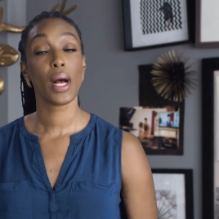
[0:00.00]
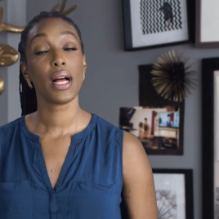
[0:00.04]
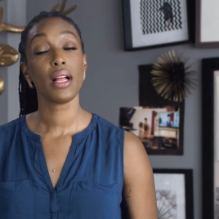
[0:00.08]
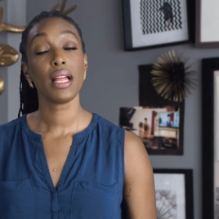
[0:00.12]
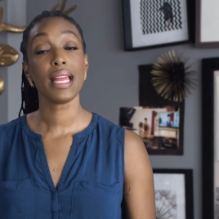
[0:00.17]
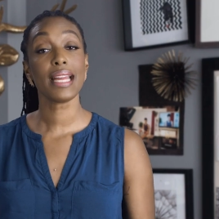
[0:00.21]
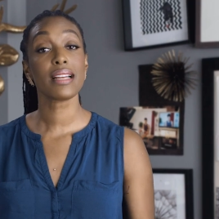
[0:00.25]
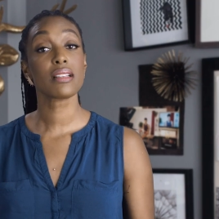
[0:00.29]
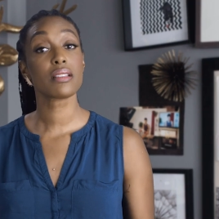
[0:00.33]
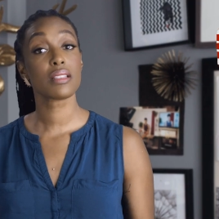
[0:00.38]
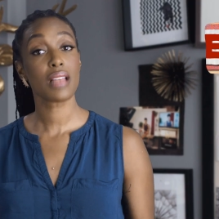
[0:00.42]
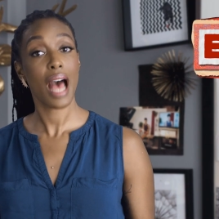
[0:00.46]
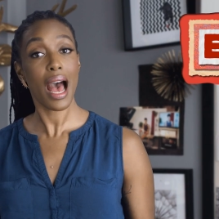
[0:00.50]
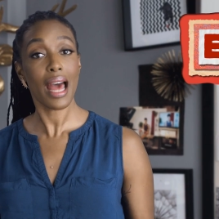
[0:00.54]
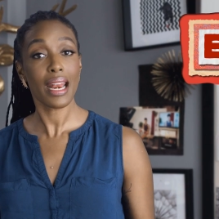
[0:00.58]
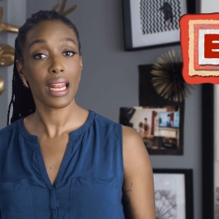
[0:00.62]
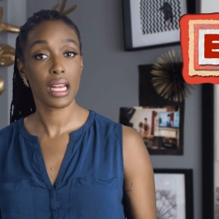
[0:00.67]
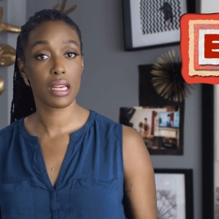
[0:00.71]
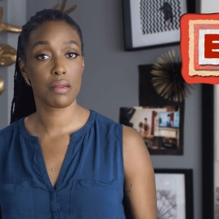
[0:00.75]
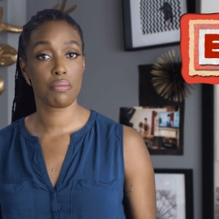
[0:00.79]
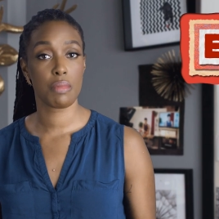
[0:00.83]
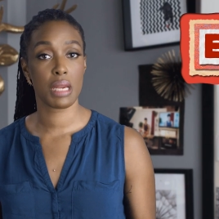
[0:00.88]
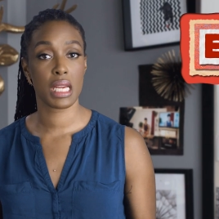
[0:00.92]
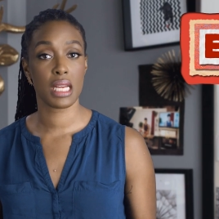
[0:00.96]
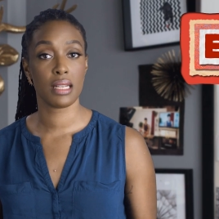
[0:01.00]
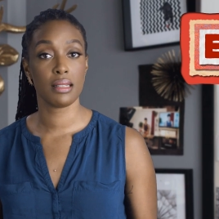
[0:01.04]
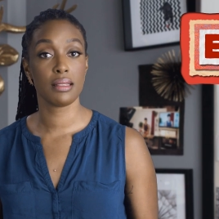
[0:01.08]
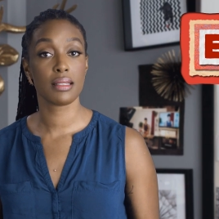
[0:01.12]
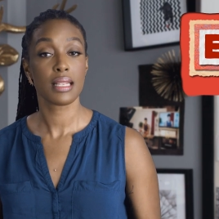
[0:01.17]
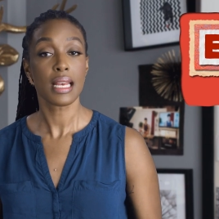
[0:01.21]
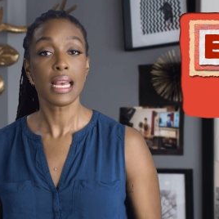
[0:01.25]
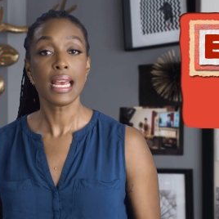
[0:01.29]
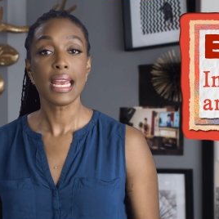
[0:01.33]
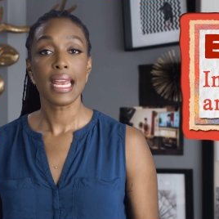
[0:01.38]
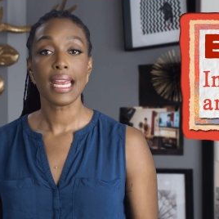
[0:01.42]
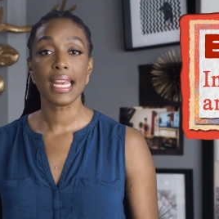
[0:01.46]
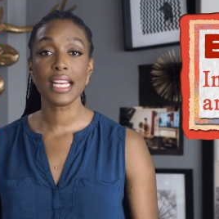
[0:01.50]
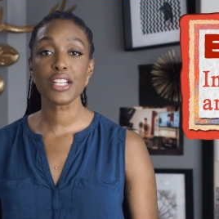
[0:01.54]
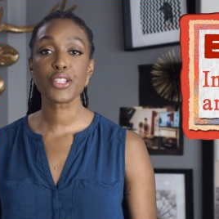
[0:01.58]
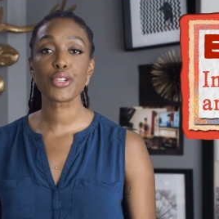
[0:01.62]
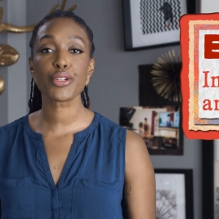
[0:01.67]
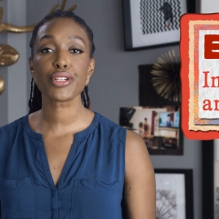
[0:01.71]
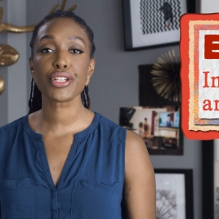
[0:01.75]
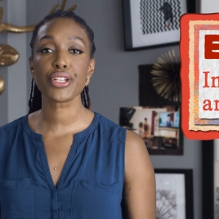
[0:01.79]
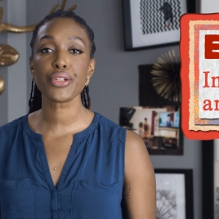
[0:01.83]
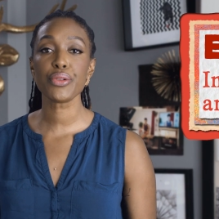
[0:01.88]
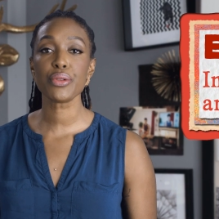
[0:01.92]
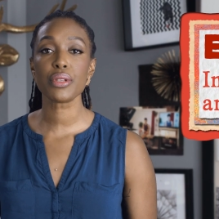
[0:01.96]
Well, exotic means
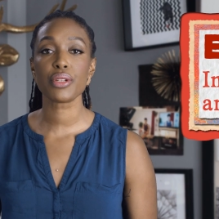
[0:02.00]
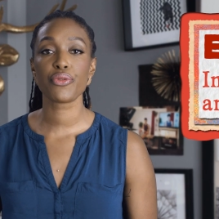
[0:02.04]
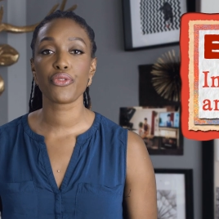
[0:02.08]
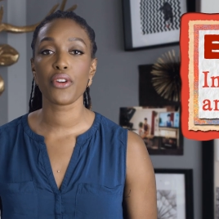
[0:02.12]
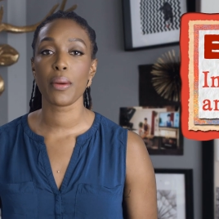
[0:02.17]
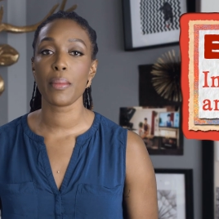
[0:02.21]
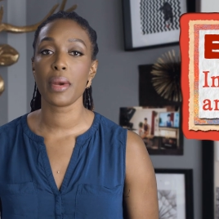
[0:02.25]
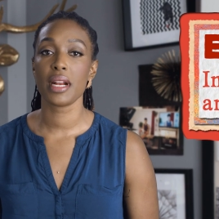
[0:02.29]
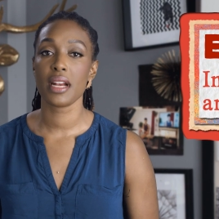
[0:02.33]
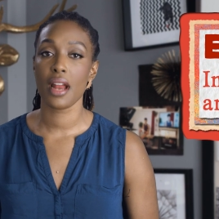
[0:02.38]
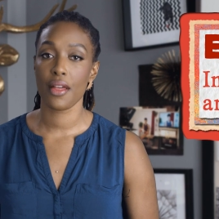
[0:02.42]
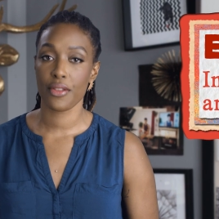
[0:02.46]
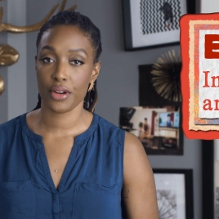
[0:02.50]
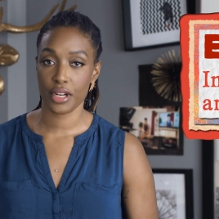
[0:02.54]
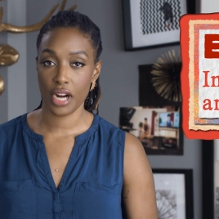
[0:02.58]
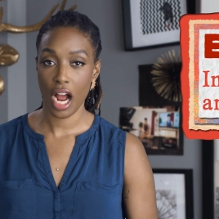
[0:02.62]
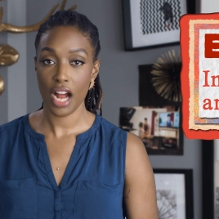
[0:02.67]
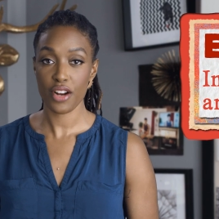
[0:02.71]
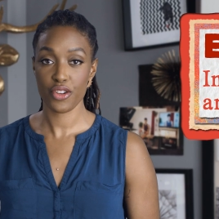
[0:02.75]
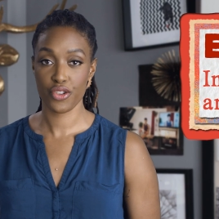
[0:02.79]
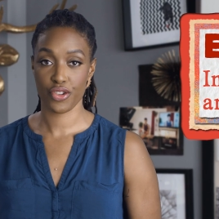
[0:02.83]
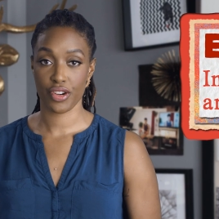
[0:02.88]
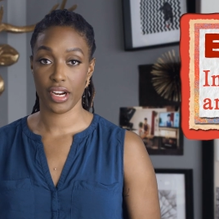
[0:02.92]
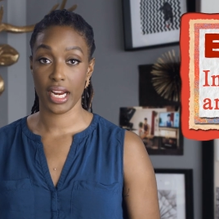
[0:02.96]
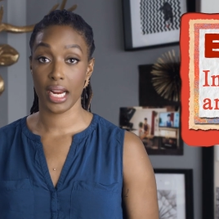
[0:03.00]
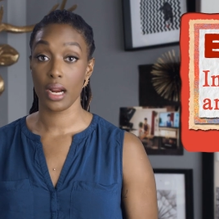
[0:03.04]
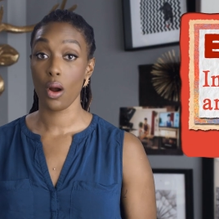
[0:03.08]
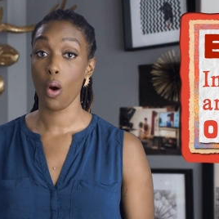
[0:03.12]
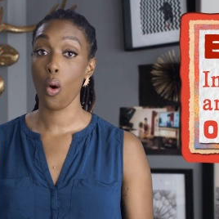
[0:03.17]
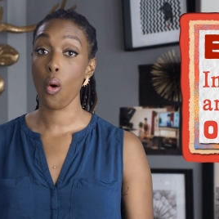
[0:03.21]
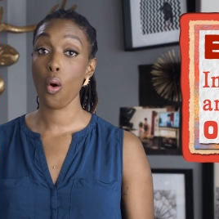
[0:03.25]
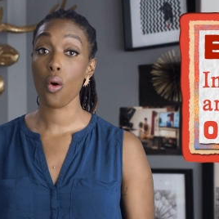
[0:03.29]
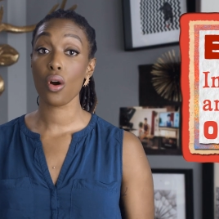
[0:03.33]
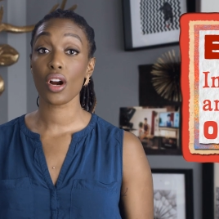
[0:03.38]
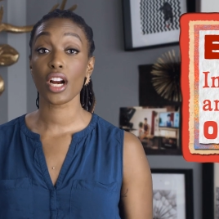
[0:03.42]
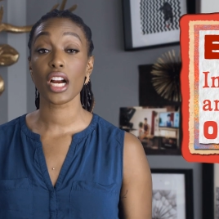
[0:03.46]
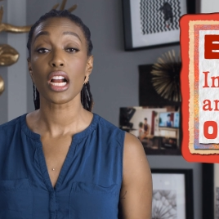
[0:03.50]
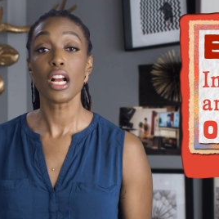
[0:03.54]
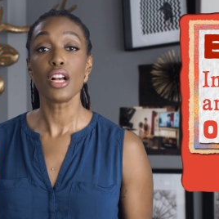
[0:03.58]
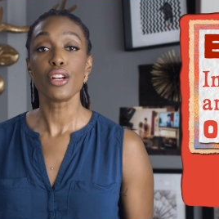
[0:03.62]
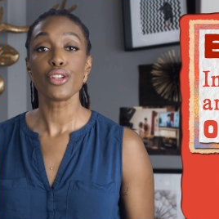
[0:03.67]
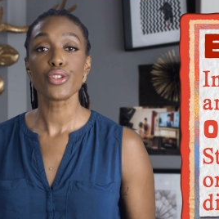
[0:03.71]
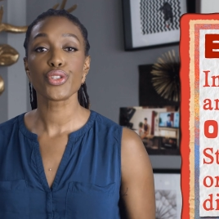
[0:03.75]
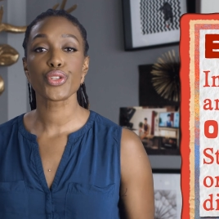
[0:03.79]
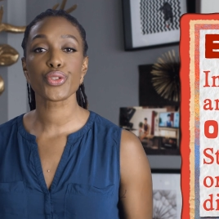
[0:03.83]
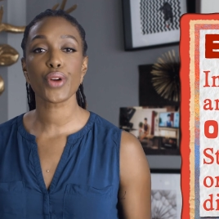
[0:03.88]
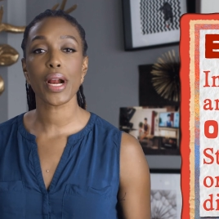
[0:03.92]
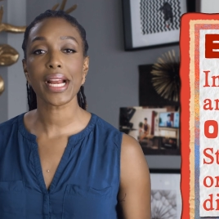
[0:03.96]
introduced from another country, or
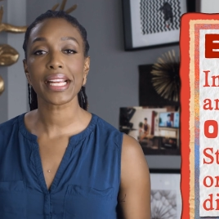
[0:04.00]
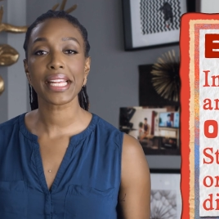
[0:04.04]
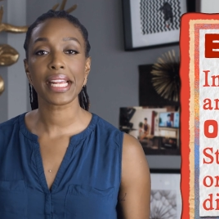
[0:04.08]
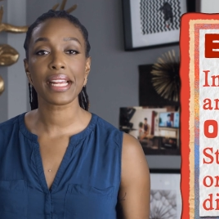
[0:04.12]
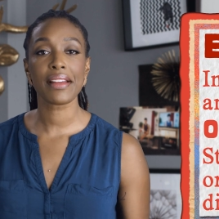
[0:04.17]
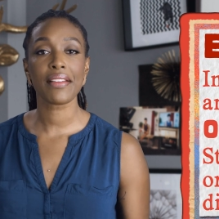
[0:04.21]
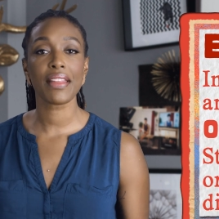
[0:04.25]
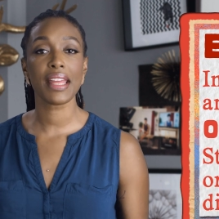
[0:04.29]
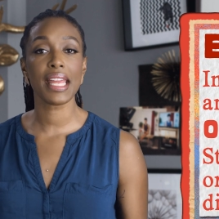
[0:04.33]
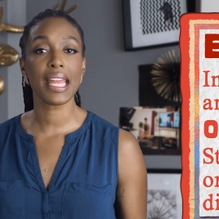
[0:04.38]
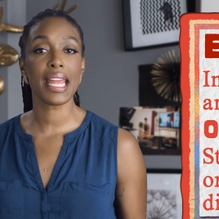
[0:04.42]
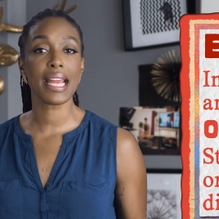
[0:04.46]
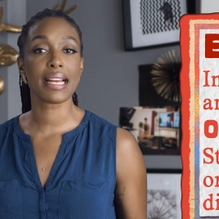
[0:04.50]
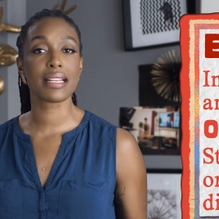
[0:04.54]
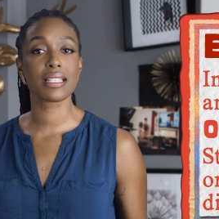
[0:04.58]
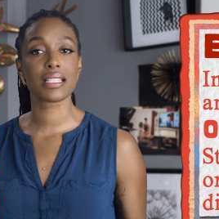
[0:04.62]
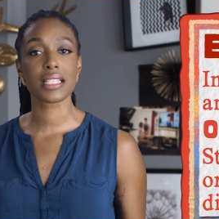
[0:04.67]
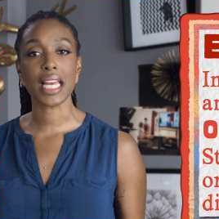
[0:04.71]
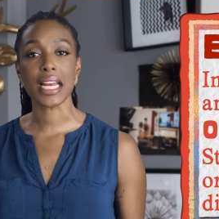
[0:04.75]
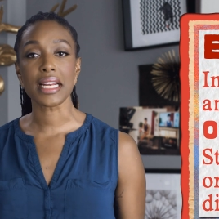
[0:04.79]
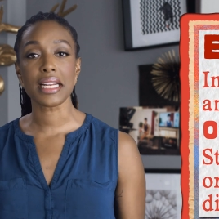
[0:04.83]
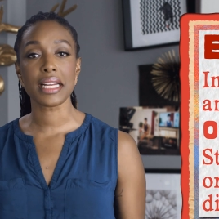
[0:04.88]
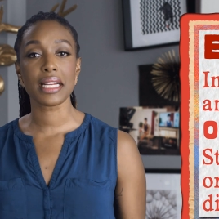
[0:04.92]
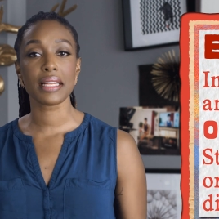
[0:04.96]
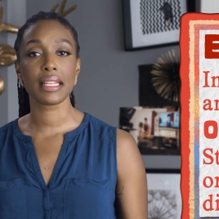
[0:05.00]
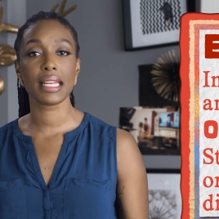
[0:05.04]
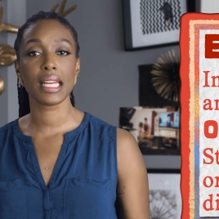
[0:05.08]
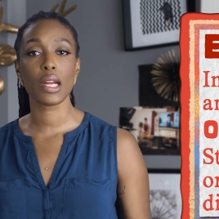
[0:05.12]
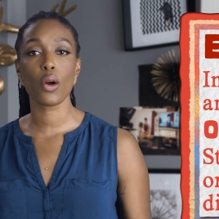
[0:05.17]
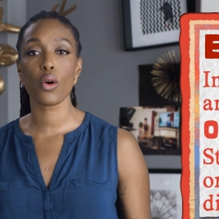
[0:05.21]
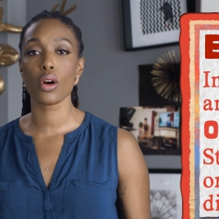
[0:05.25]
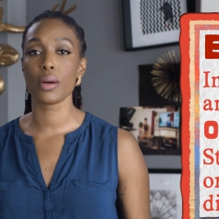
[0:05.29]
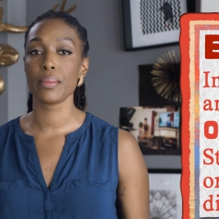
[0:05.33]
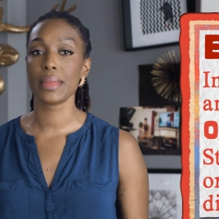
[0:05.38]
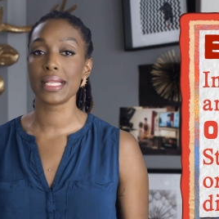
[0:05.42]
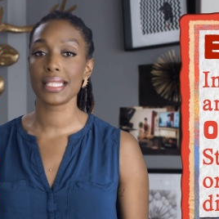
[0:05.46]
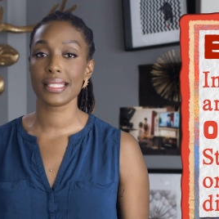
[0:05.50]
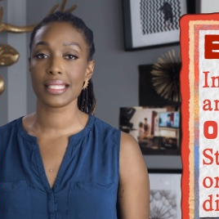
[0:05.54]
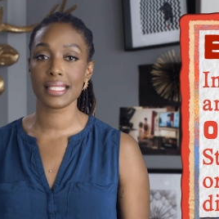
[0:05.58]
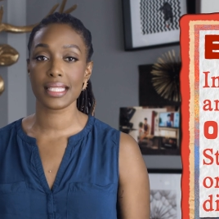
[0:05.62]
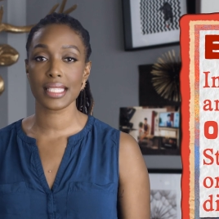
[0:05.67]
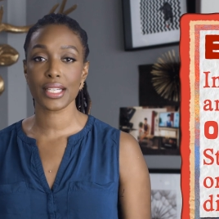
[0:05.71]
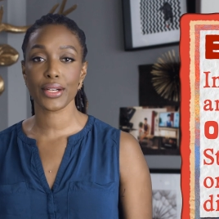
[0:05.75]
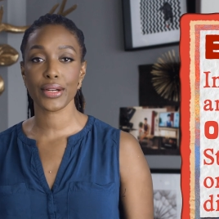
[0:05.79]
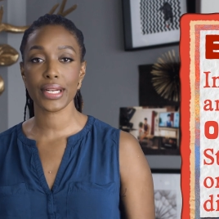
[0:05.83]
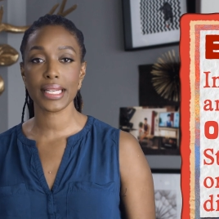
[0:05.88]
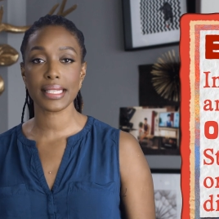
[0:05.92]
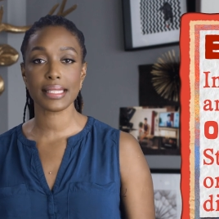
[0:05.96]
strikingly, excitingly, or
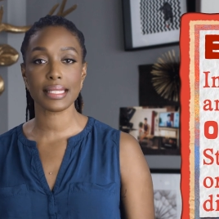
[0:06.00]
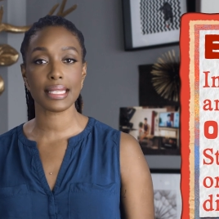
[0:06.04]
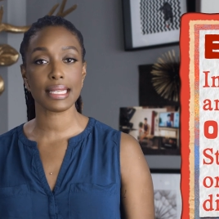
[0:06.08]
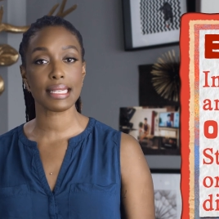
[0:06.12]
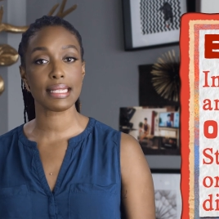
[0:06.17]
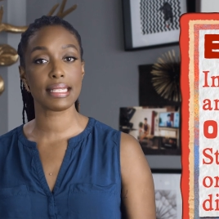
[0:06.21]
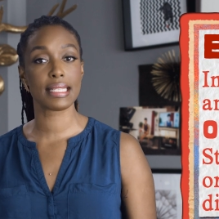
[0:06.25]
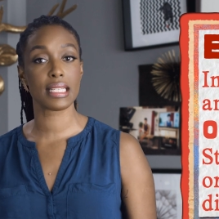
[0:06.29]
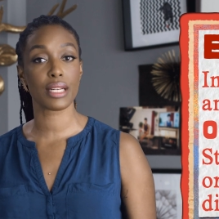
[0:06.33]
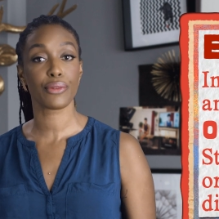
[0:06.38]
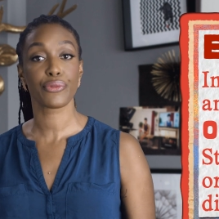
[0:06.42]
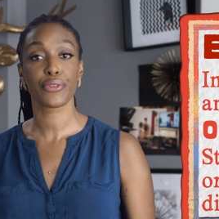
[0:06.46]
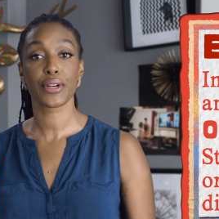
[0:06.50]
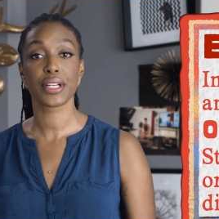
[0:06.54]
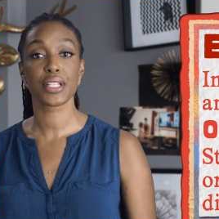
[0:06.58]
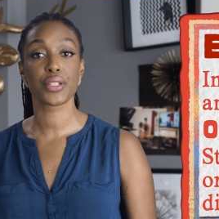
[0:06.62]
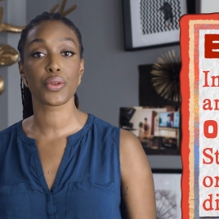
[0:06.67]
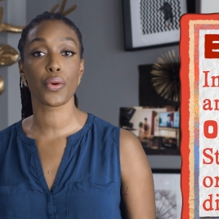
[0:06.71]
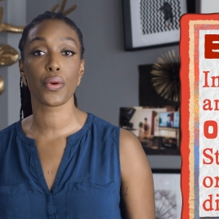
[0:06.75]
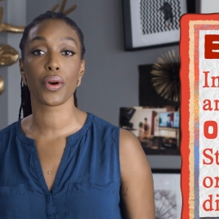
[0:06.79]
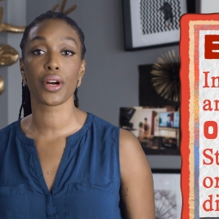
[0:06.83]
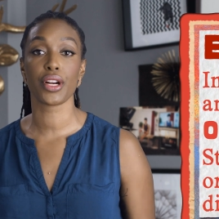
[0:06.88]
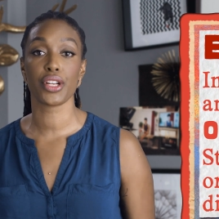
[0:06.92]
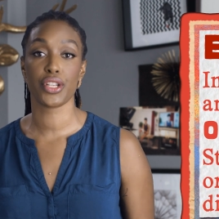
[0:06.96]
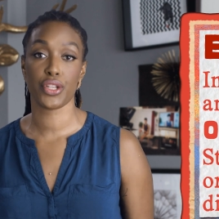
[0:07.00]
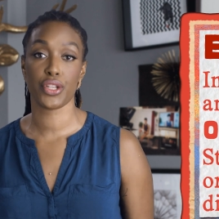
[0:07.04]
mysteriously different or